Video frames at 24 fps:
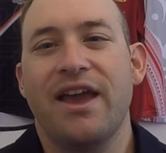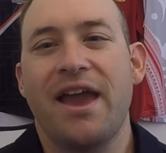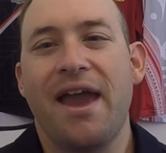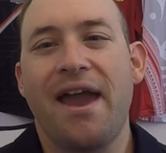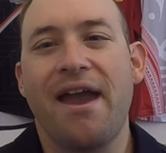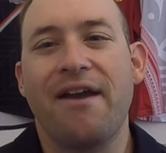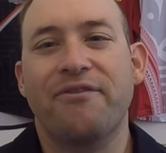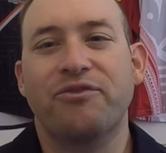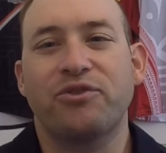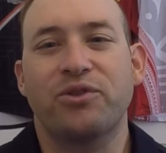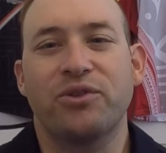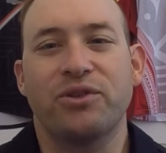
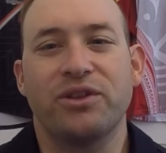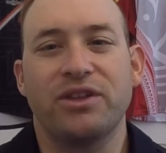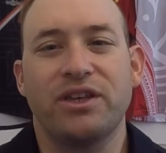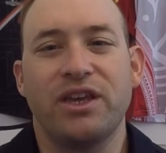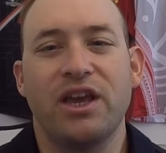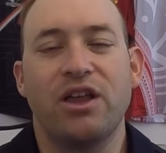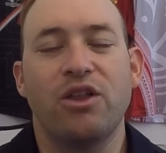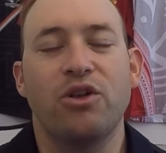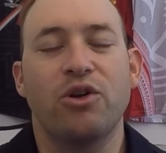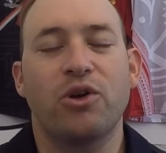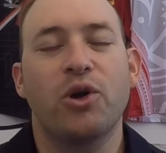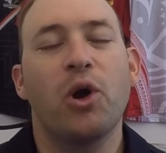after the
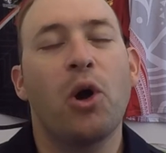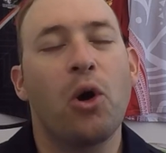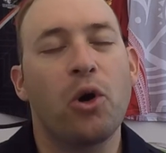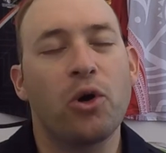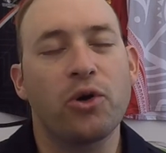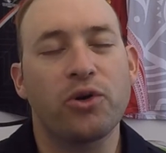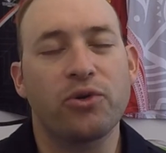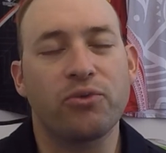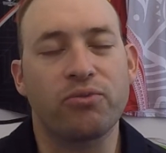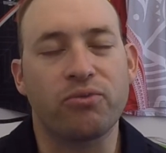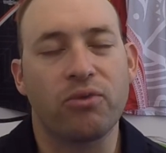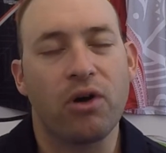yellow
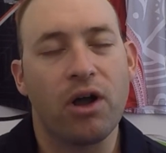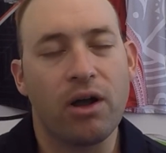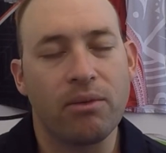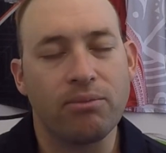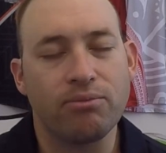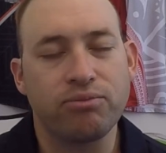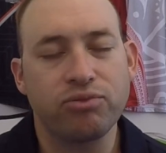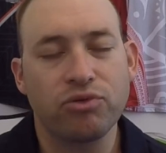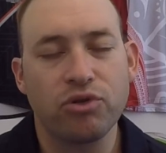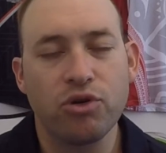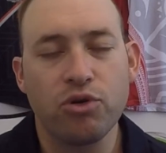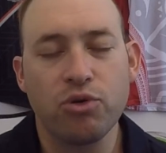card to
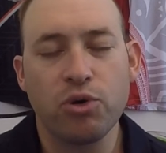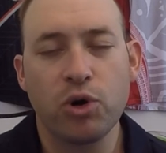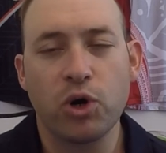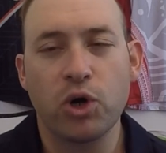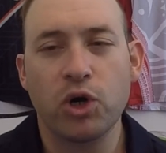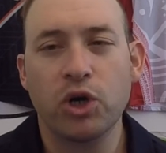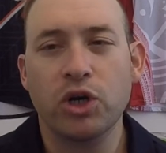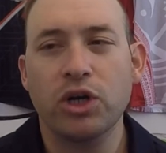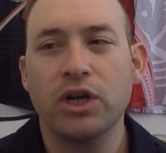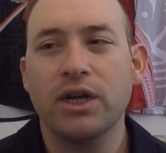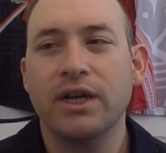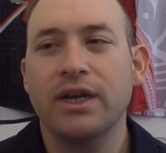Rob
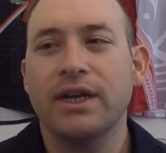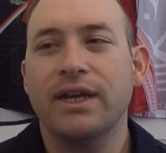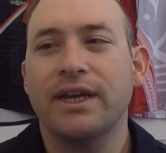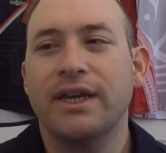Brewer,